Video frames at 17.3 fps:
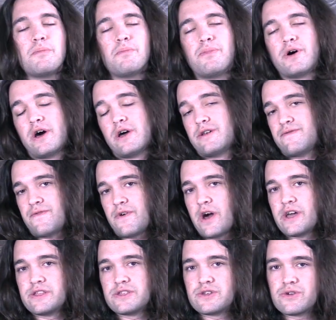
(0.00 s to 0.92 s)
but
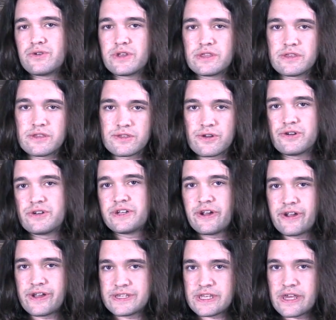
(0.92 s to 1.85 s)
fine-tuning the
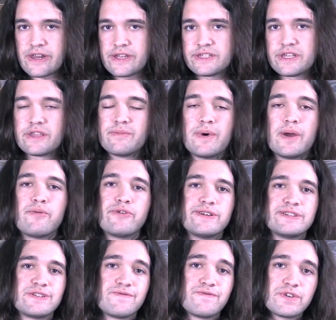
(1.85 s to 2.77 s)
tertiary settings on the
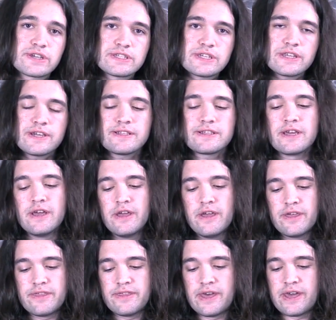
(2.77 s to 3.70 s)
memory isn't fixing it,
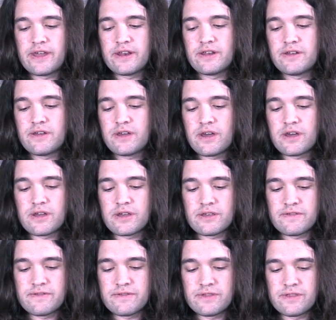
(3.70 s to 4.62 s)
then
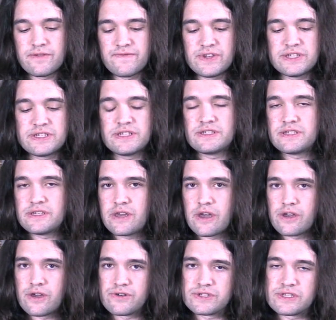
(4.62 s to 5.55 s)
uh, the V C C
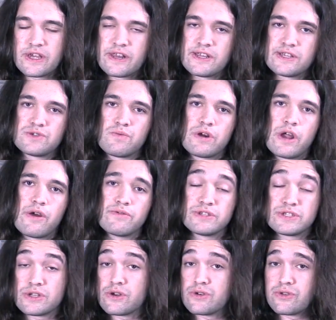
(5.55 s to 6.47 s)
I O setting is where I
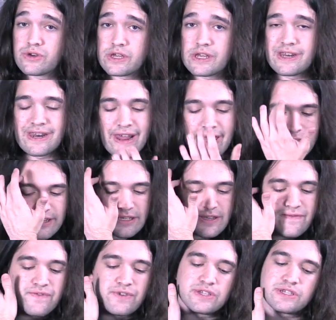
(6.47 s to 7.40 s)
would start looking
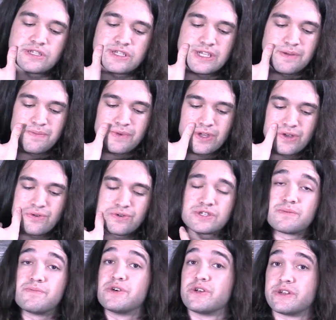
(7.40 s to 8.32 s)
next if it's a C P
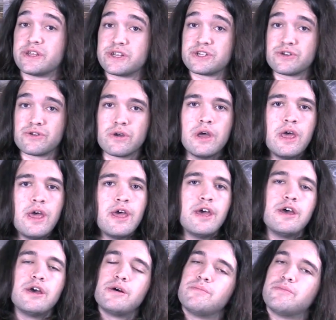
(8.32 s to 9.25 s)
U stability issue.
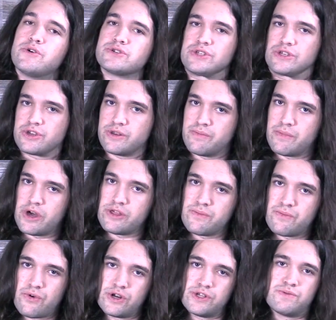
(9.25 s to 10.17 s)
Most good
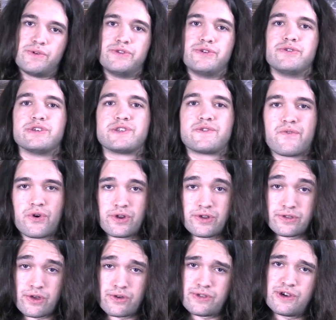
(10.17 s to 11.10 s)
motherboards will do this for
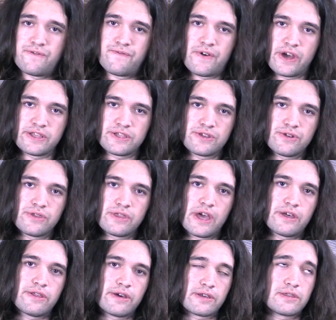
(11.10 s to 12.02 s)
you though. They'll fine-tune
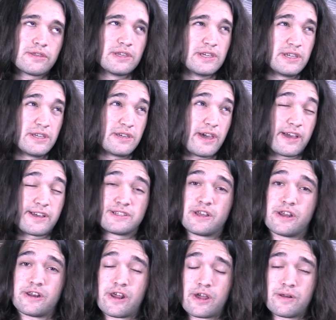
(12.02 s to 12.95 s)
that, like the
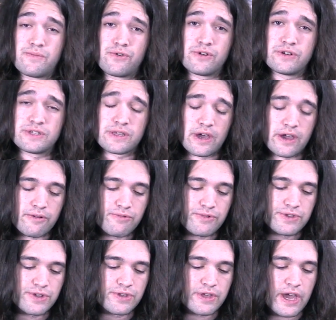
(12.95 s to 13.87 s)
X ninety-nine boards a lot
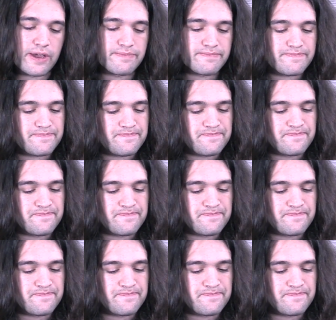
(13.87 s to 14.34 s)
will do that.